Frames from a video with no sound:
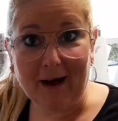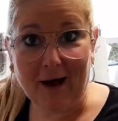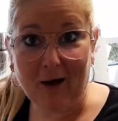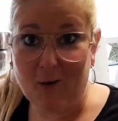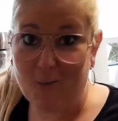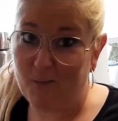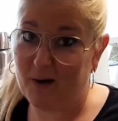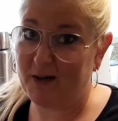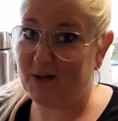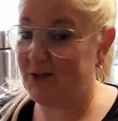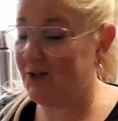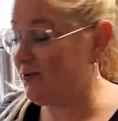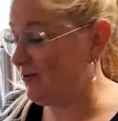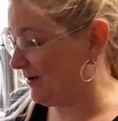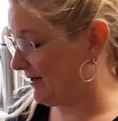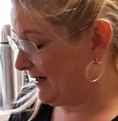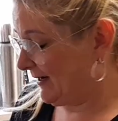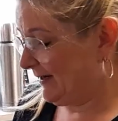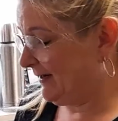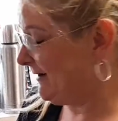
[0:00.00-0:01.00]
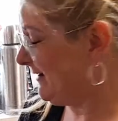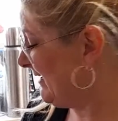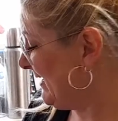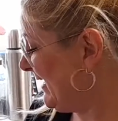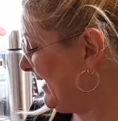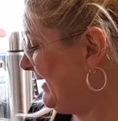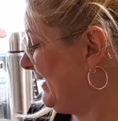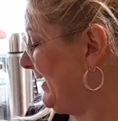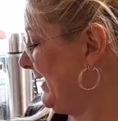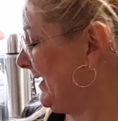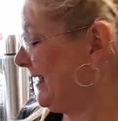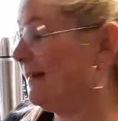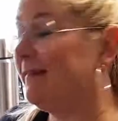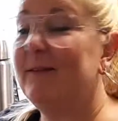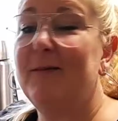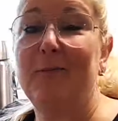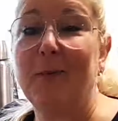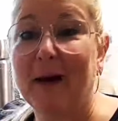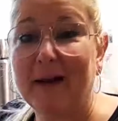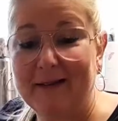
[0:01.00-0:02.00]
how much you like. I like it
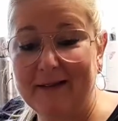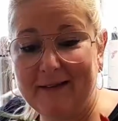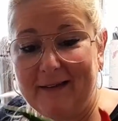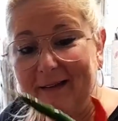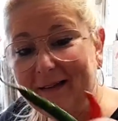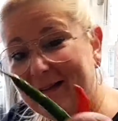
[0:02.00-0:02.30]
spicy,